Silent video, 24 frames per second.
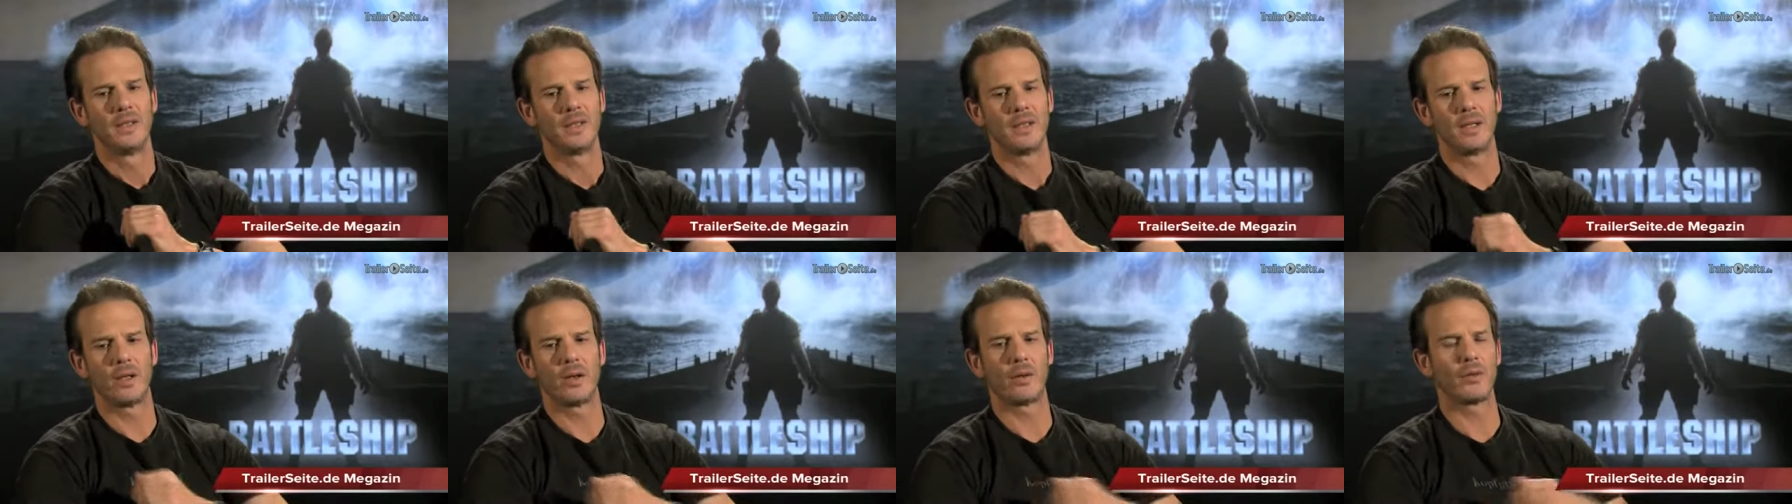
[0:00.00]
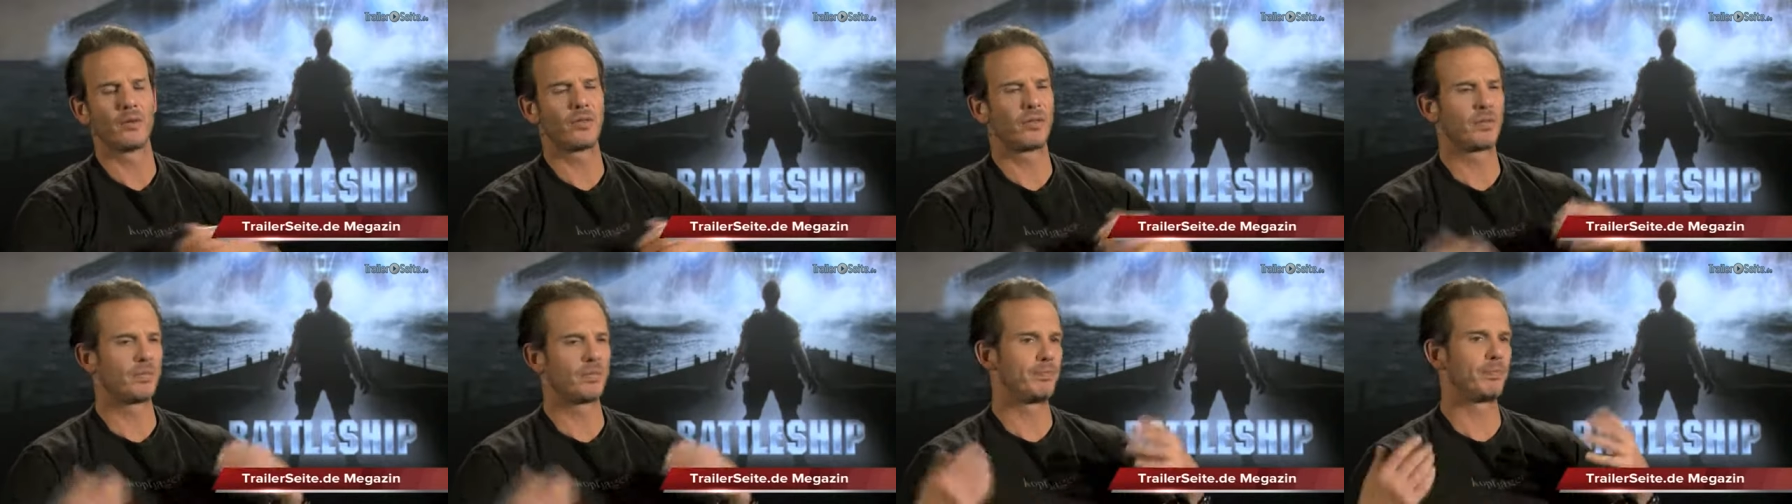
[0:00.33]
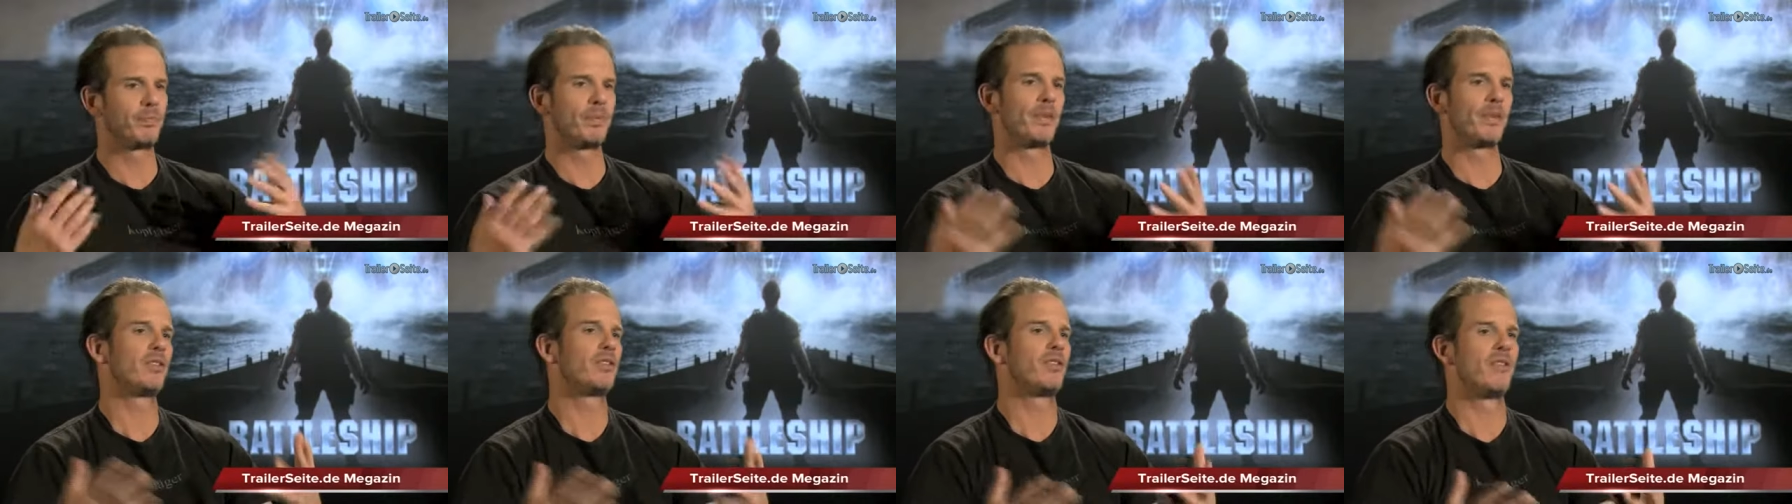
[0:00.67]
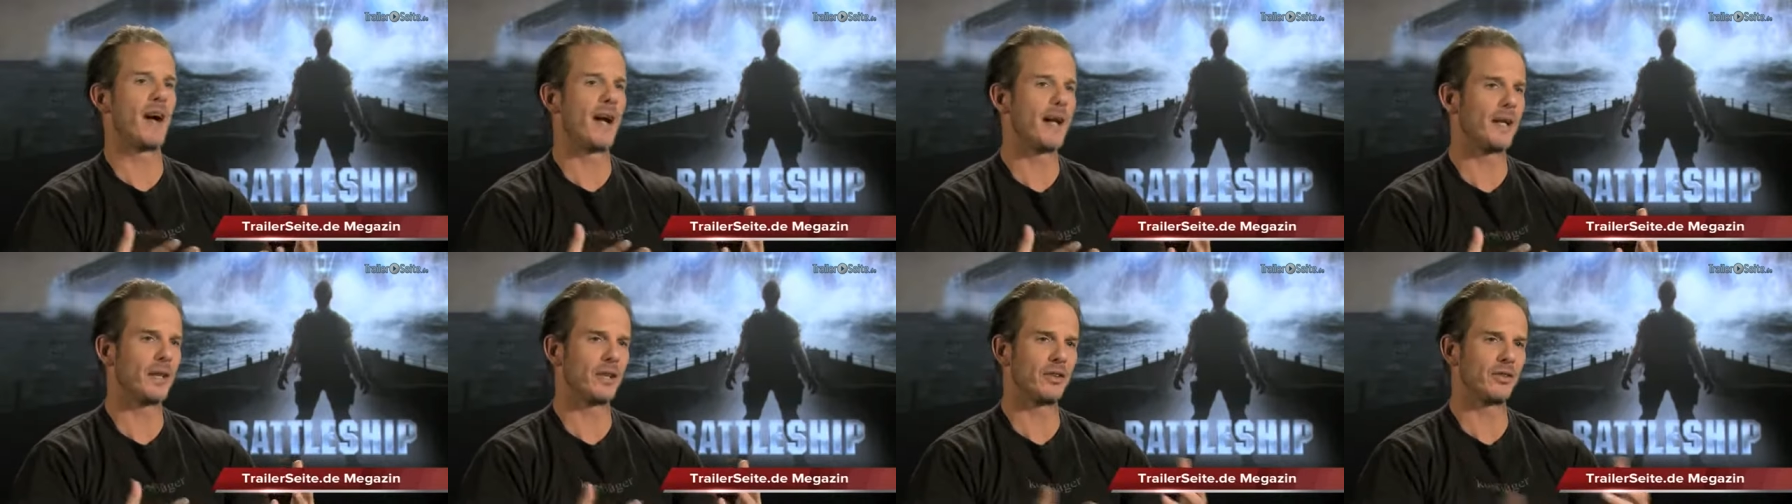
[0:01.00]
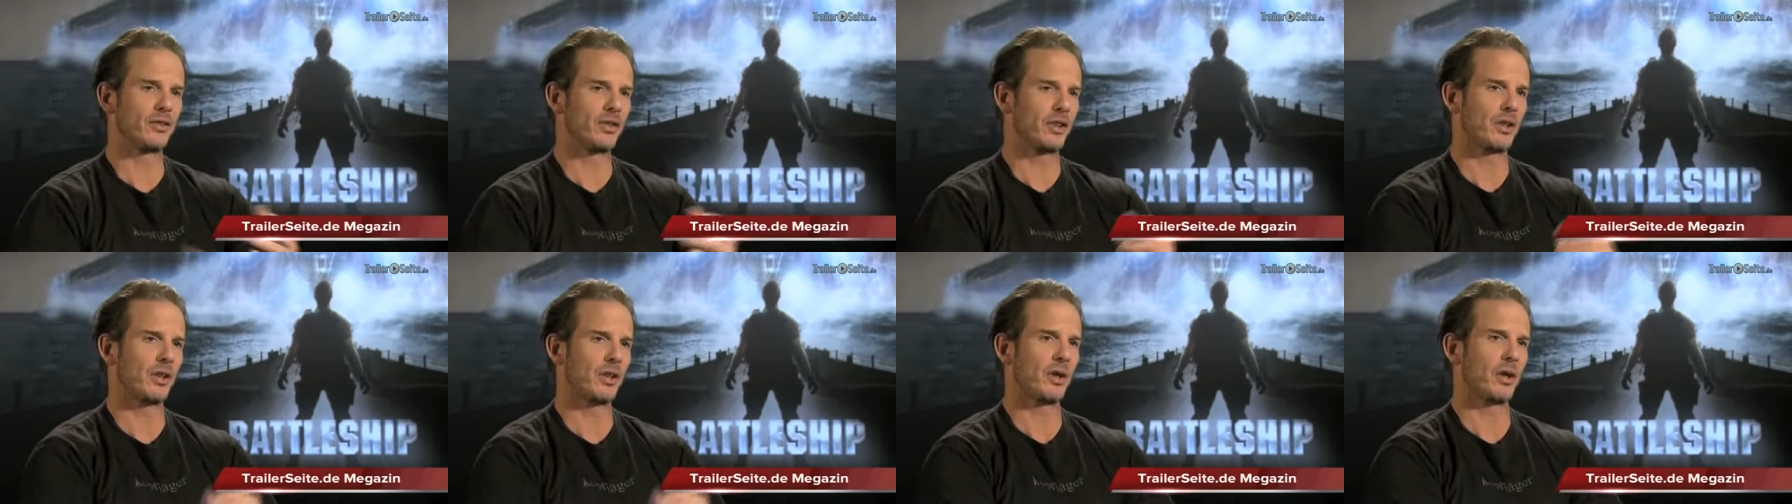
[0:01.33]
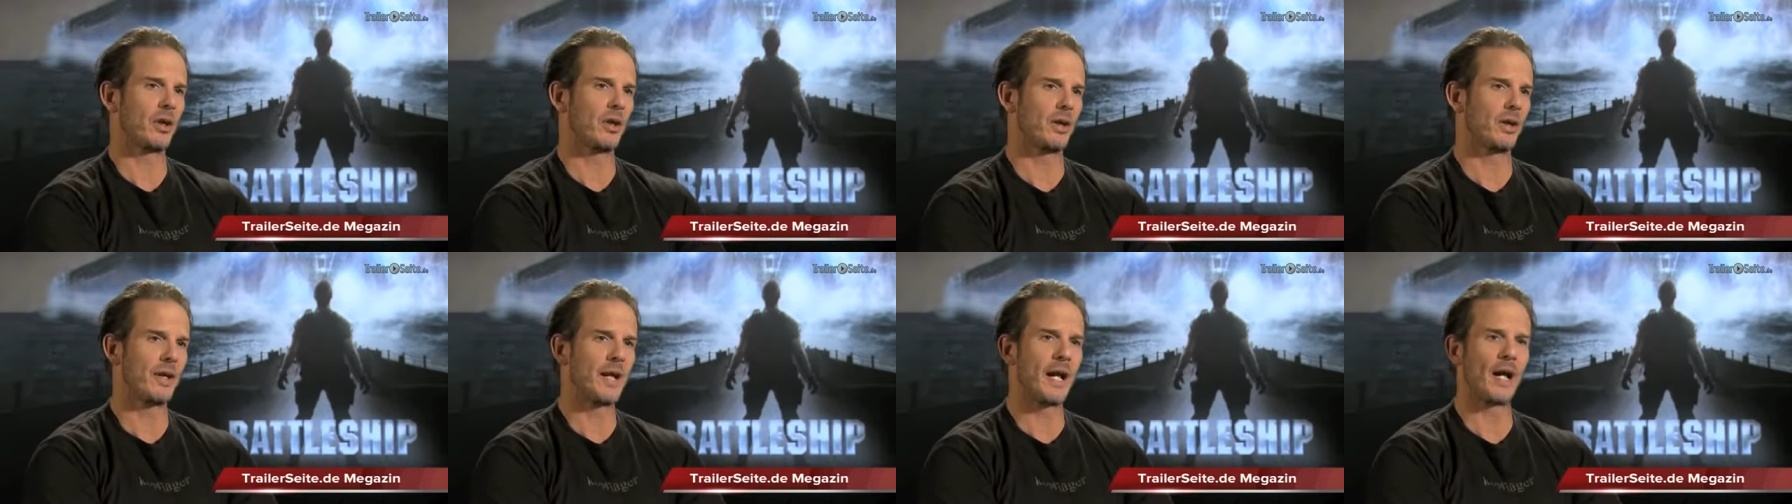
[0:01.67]
you know, this violence
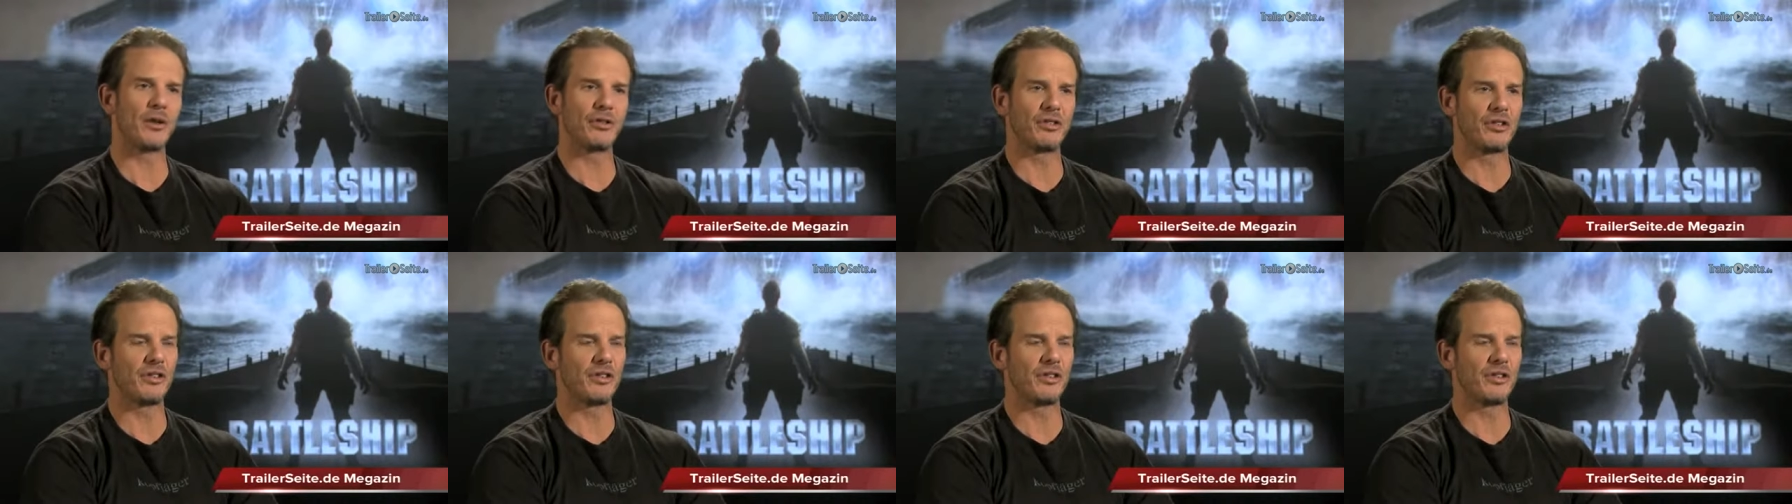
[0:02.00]
occurred and how